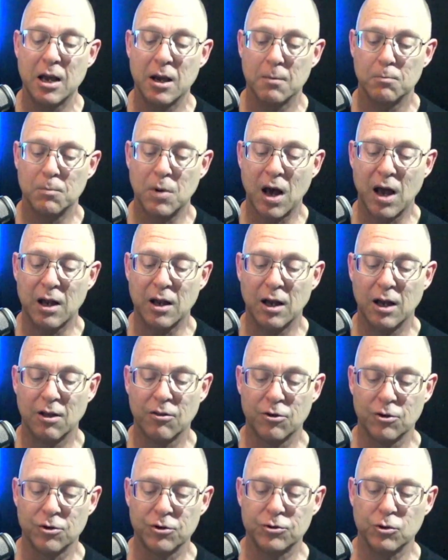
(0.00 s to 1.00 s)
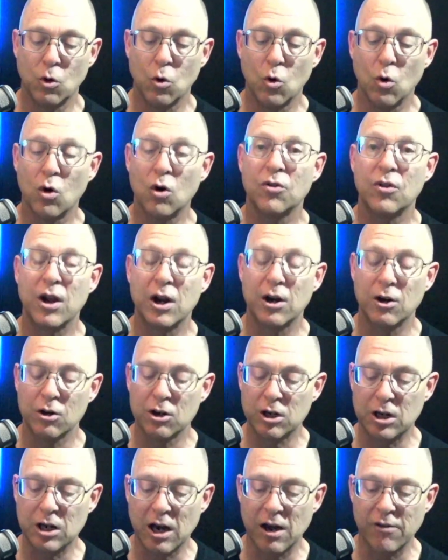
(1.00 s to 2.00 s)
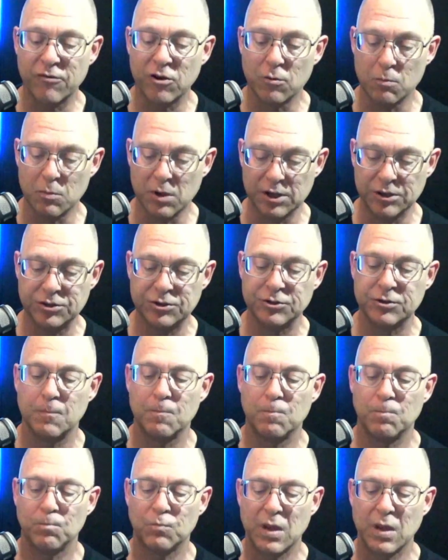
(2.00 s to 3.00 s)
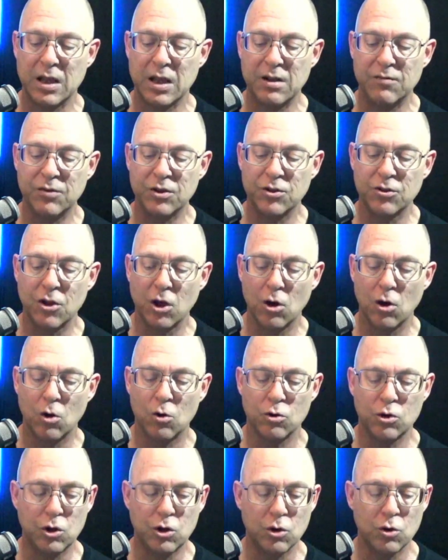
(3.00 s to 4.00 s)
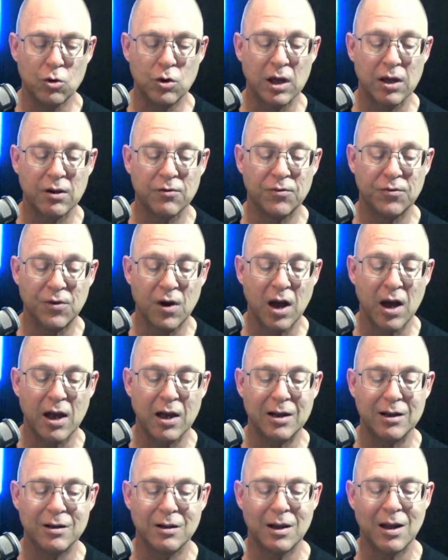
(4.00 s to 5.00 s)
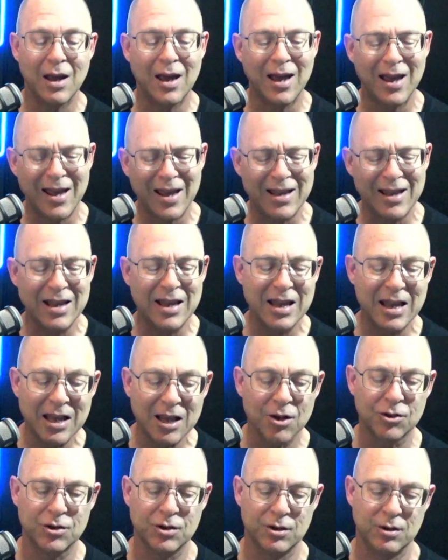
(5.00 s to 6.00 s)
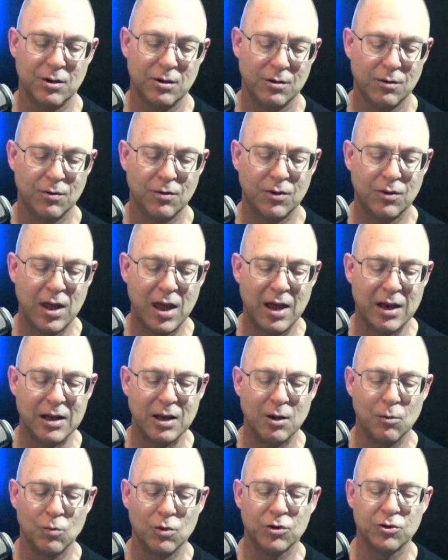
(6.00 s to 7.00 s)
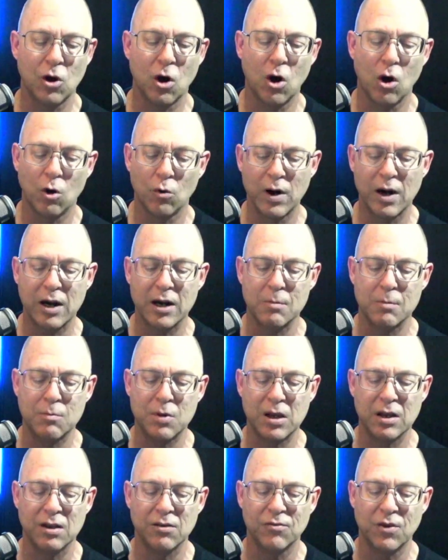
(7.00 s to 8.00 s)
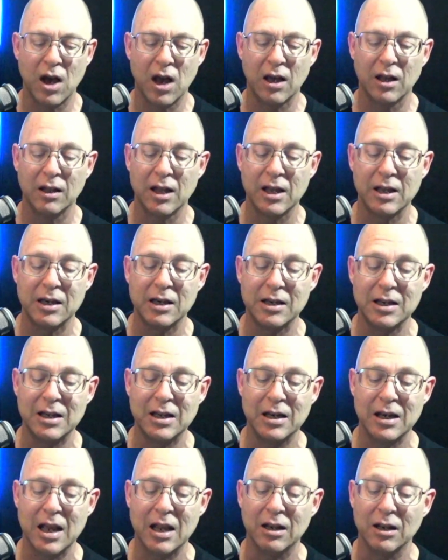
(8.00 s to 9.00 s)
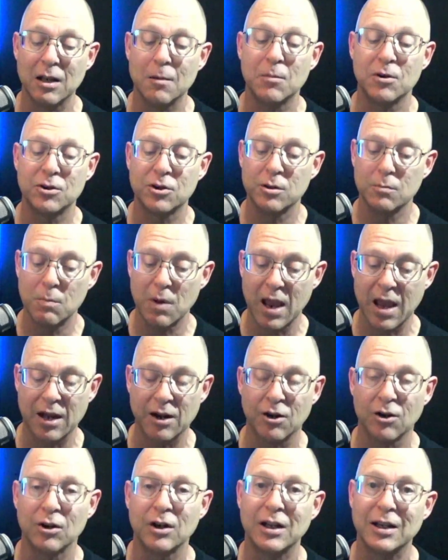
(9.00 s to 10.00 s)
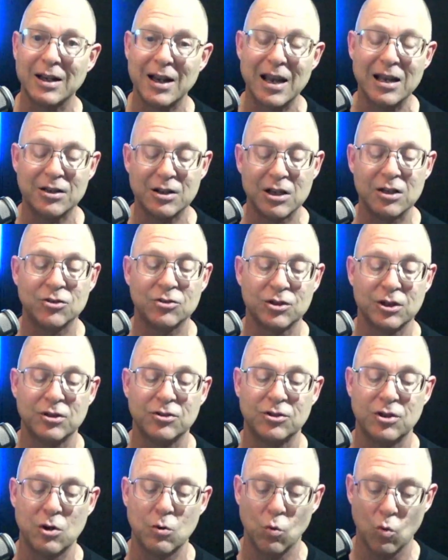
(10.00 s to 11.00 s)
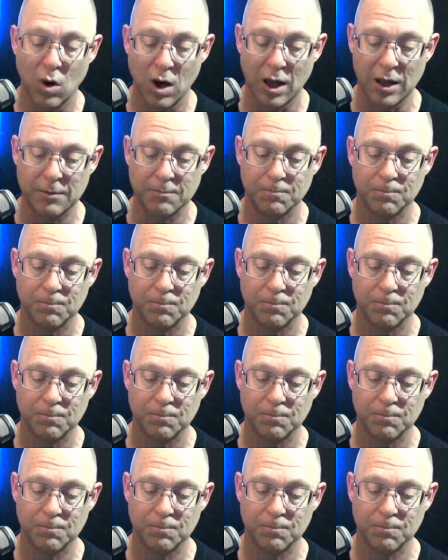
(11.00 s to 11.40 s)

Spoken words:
by others or their governments, even though you can find a hint that it was already being violated in a limited manner in 1861.